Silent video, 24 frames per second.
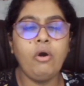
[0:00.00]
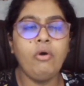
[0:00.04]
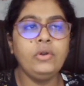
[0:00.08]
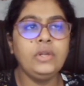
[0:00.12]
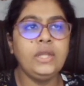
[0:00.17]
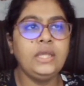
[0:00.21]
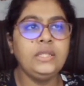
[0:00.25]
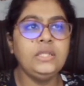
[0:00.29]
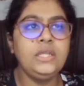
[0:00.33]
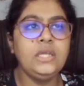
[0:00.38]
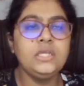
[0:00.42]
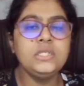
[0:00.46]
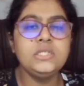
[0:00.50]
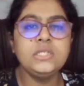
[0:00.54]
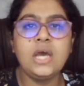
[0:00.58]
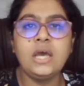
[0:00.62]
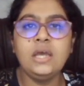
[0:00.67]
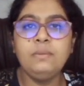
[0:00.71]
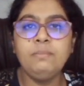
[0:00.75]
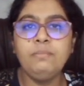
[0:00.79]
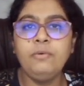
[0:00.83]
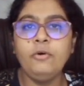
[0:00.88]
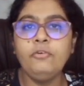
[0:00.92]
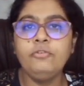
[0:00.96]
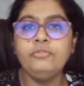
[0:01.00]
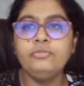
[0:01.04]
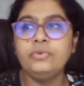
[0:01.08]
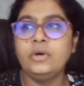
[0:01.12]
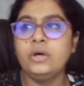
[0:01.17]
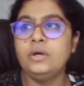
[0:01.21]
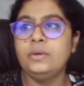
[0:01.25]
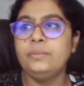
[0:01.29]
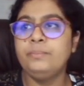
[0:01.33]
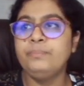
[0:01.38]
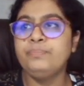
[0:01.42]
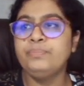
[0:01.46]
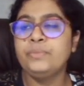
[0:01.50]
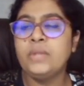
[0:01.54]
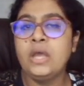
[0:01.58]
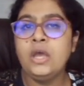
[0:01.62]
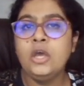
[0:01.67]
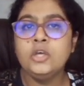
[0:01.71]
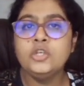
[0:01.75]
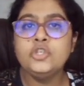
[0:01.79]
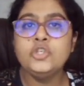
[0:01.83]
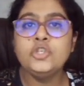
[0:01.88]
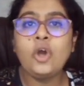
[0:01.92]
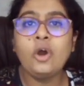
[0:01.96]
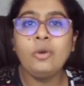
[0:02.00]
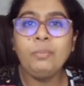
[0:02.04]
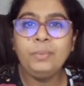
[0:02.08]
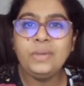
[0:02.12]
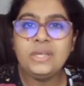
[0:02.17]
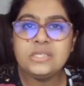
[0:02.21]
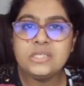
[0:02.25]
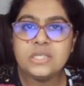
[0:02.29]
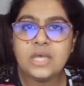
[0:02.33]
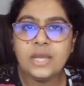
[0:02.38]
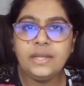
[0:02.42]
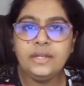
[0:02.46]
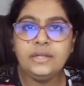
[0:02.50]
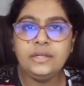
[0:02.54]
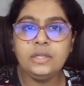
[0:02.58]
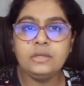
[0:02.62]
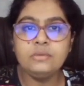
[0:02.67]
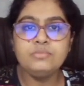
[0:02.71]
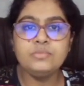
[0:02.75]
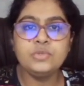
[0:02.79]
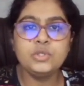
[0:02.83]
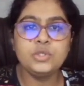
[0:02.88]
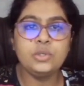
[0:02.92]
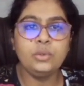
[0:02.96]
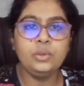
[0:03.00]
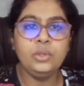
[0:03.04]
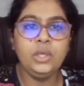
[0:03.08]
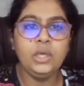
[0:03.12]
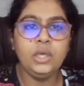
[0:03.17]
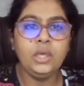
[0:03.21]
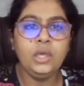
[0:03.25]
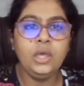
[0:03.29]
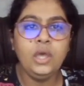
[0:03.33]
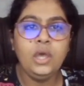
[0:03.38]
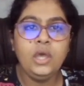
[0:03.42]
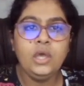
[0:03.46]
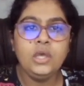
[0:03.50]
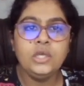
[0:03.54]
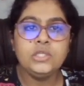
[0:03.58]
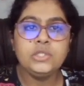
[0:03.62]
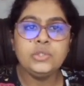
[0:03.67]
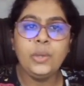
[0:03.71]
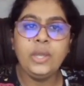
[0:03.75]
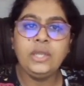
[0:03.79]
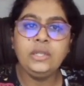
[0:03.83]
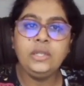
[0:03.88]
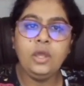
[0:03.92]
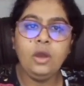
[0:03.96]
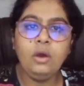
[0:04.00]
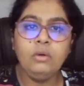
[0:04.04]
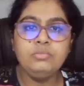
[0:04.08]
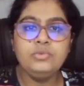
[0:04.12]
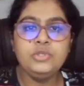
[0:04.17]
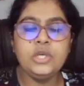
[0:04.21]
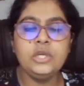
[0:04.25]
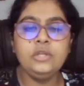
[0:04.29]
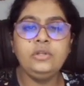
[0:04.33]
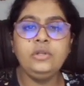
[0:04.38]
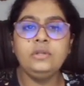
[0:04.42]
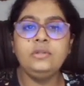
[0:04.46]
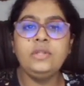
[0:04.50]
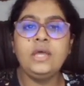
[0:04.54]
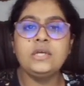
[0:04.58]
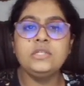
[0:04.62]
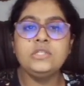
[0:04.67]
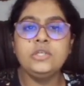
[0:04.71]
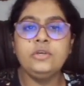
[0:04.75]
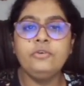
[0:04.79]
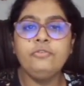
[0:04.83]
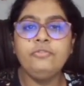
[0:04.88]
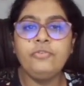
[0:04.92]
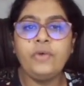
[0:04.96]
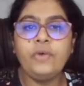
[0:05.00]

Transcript: or any type of showpiece items, okay? So any object that you